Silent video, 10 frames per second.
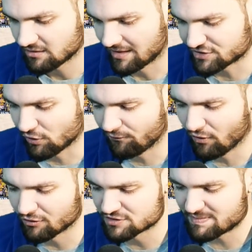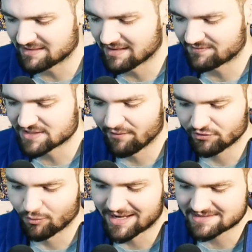All right, so far, who's been left off
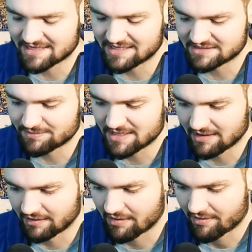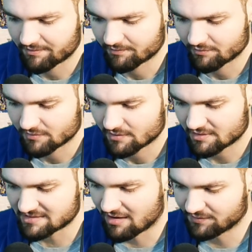of the West that needs to be in?
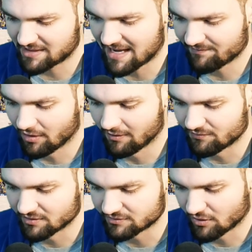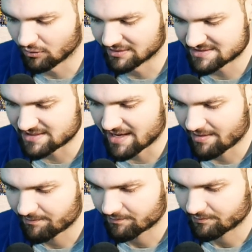Because I don't think I have all of the whole list yet.
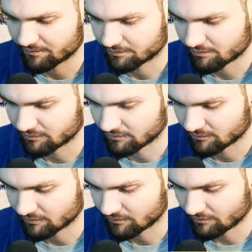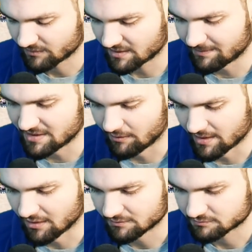Let me know,
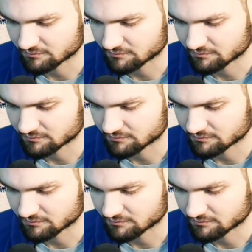y'all.